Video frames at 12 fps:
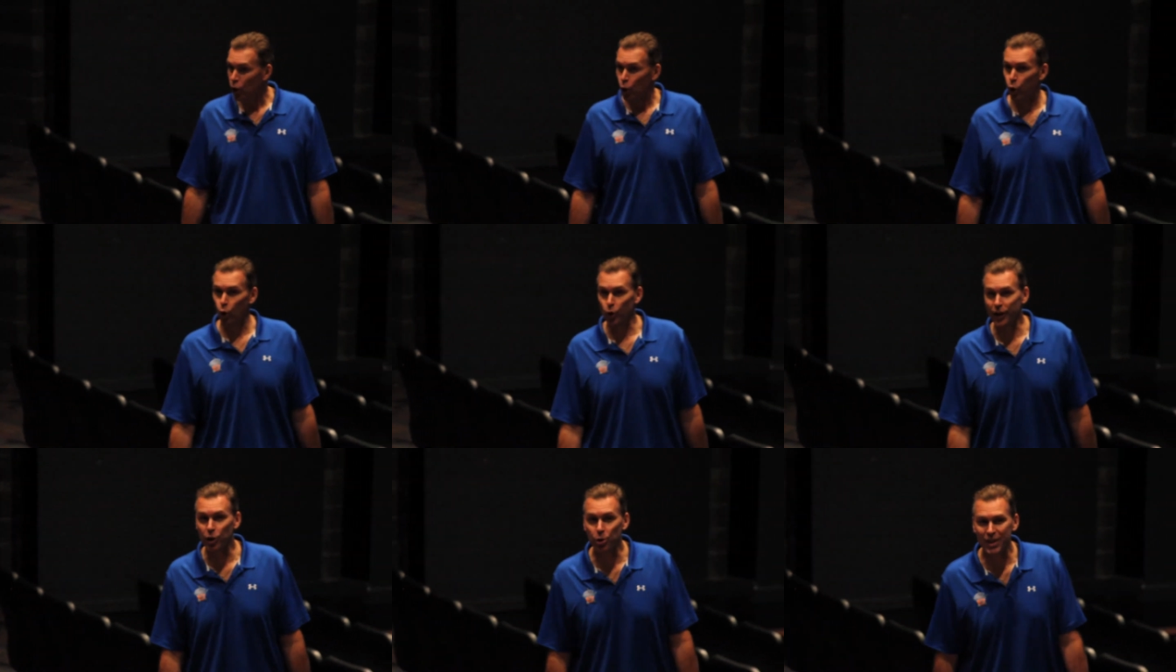Who do
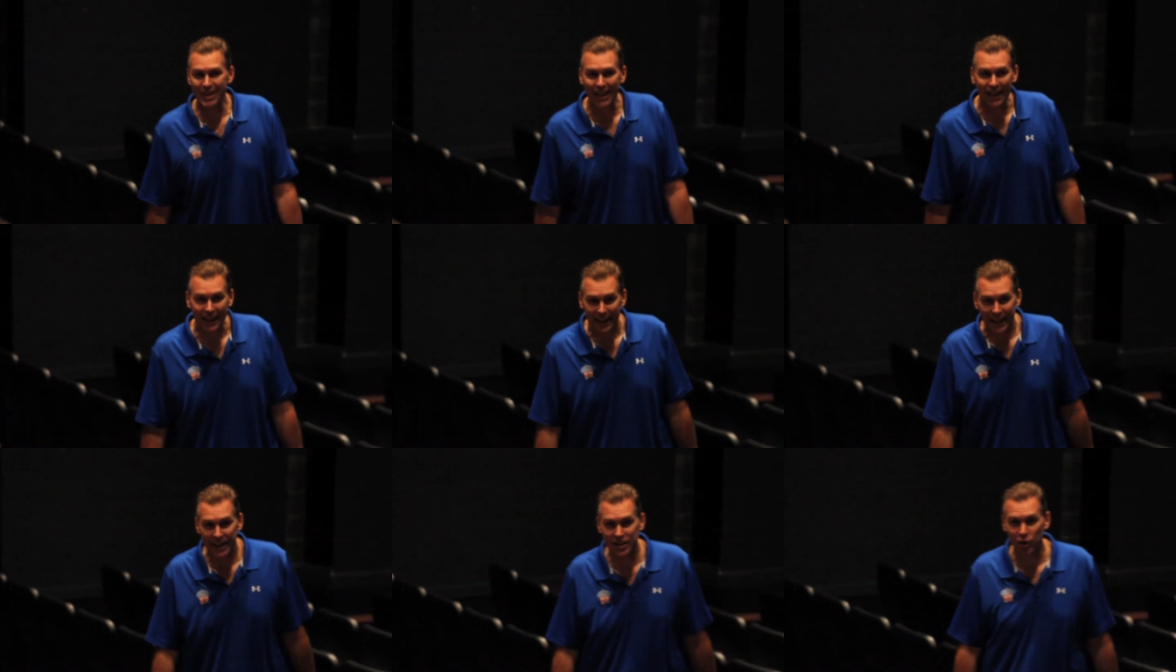you think is